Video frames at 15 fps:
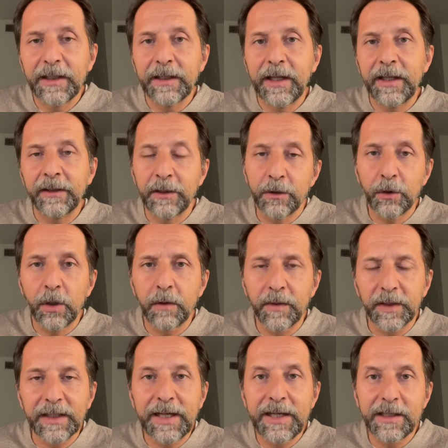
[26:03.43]
and
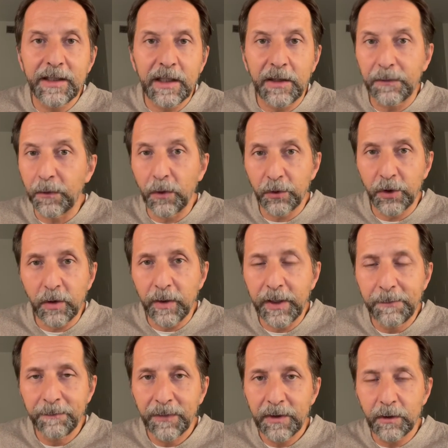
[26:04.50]
discovered as a
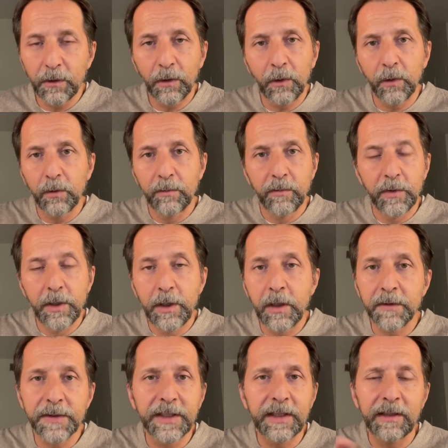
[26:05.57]
forgery. So
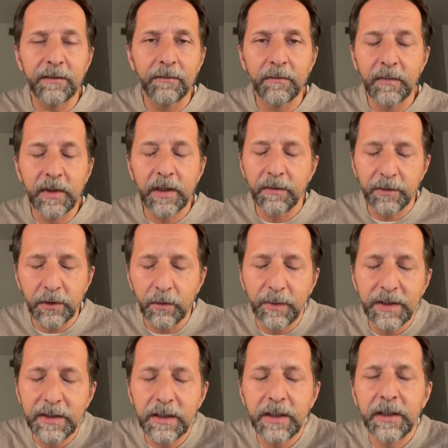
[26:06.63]
nothing, the, so
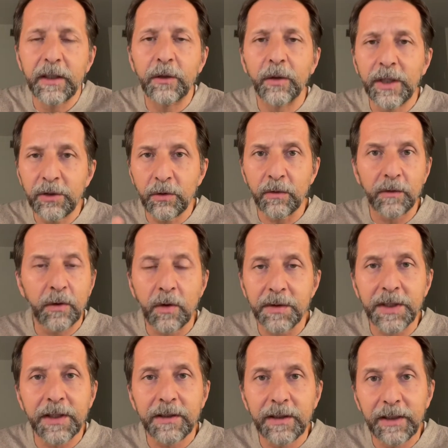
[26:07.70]
basically the donation of
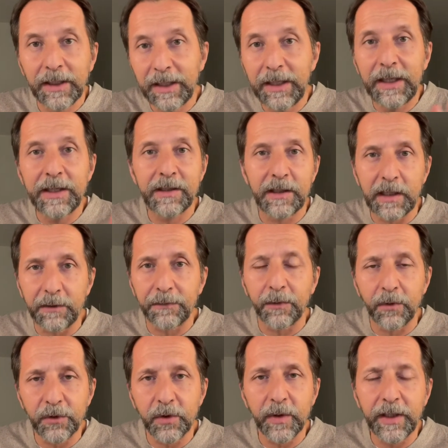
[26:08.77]
Constantine is a
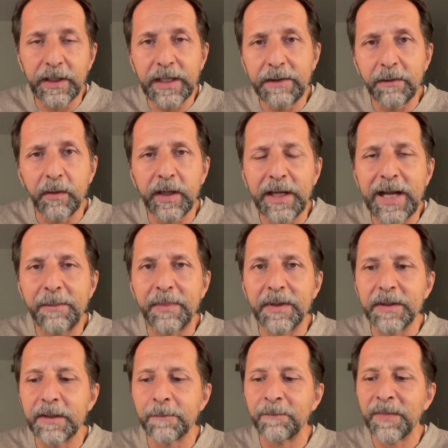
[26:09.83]
forgery, it never really
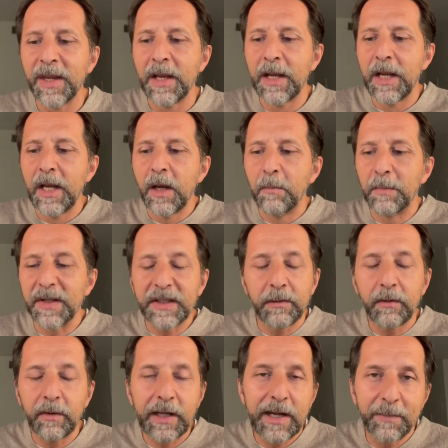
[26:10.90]
happens, but
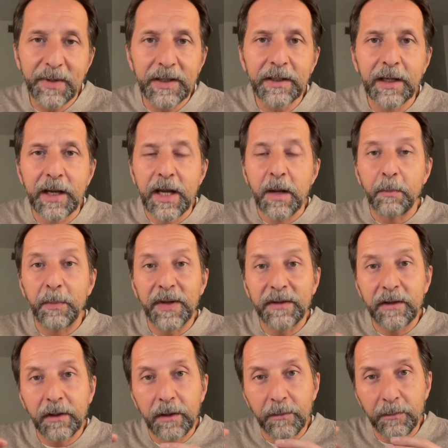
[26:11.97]
happened. But
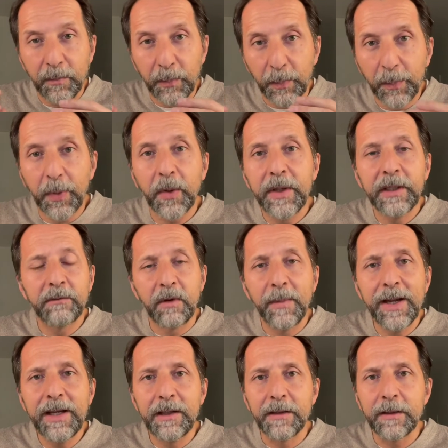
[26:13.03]
the point
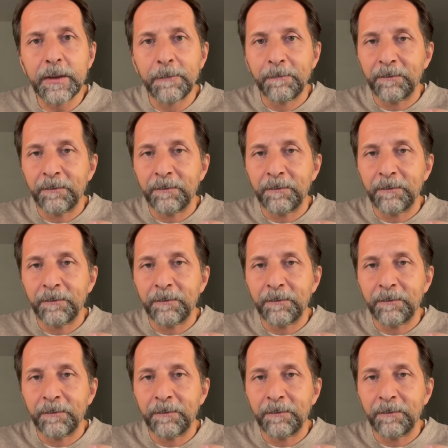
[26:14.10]
remains,